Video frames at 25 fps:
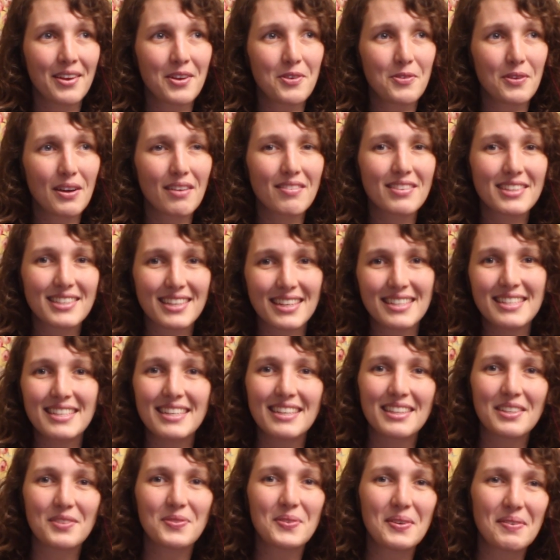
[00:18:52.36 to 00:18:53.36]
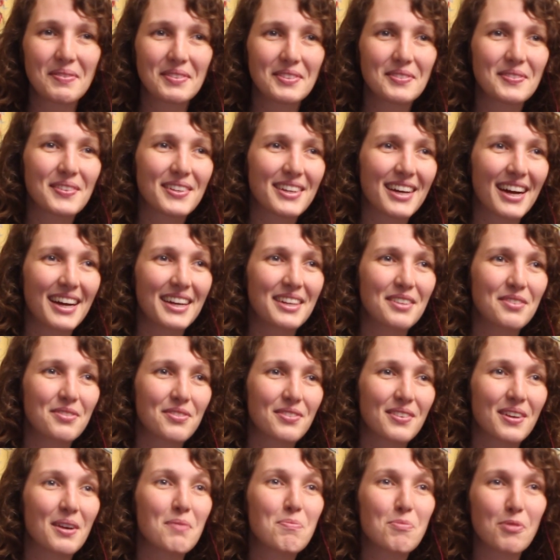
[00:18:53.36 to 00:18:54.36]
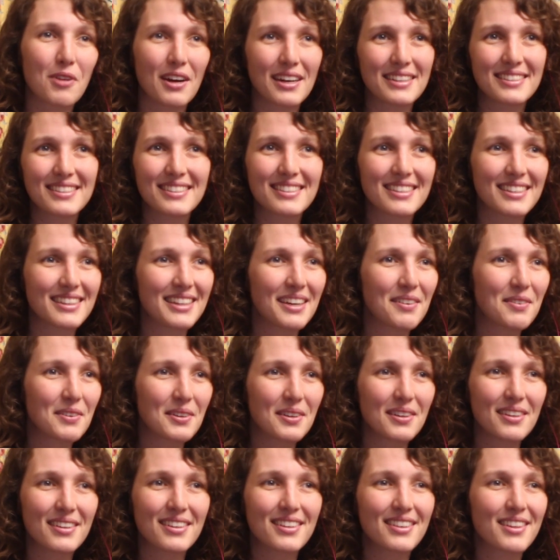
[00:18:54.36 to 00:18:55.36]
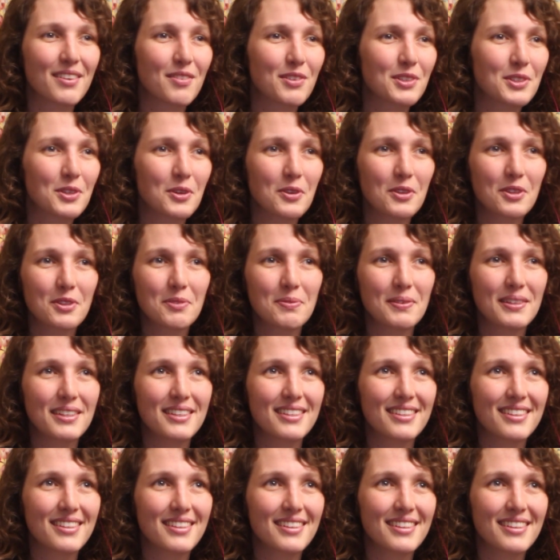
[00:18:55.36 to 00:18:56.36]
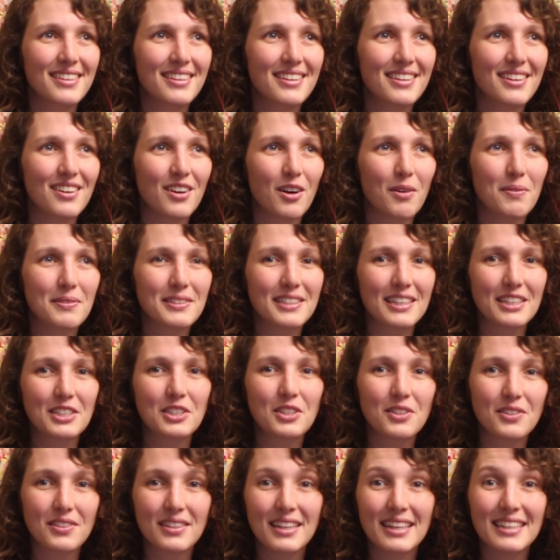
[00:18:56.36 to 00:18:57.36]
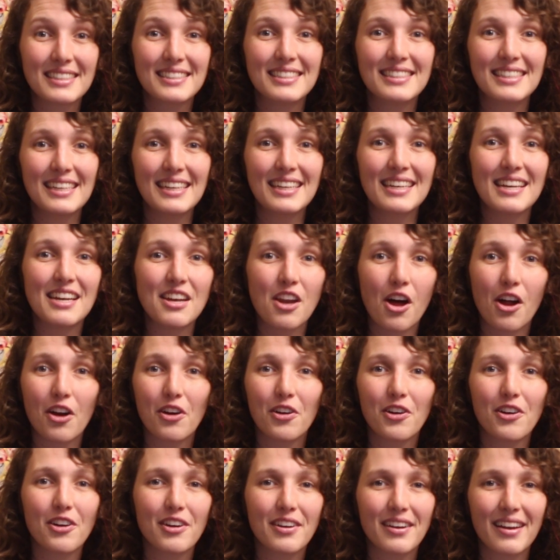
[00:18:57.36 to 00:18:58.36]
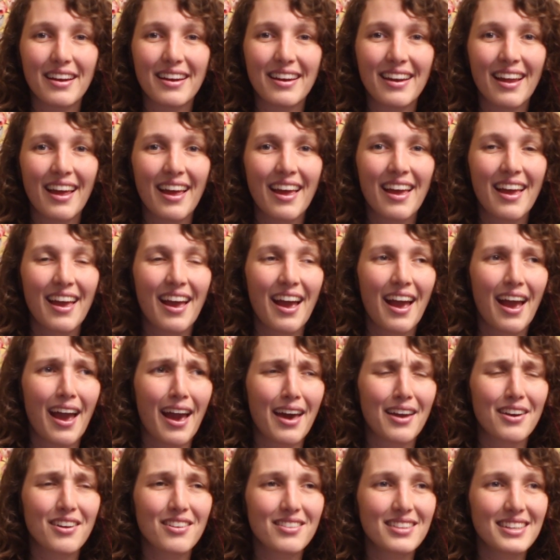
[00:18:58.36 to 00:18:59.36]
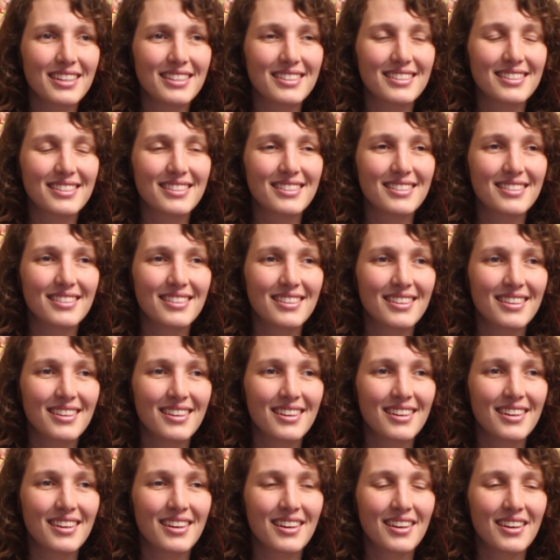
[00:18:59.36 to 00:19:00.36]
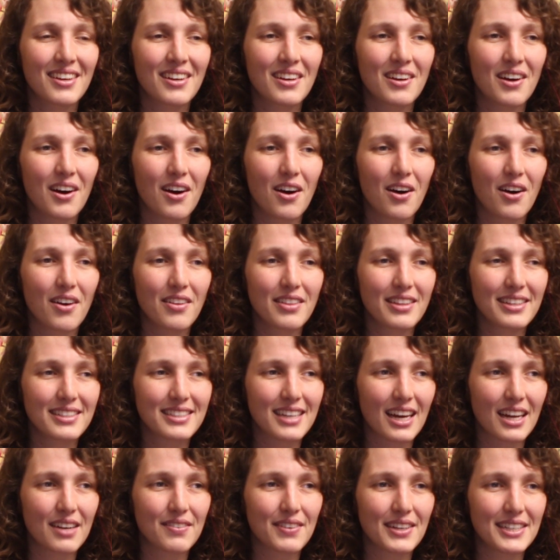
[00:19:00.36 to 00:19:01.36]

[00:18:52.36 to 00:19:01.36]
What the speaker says: we had this idea that women were kind of oppressed, and they were told to be, you know, almost like children, like seen and not heard, and all these kind of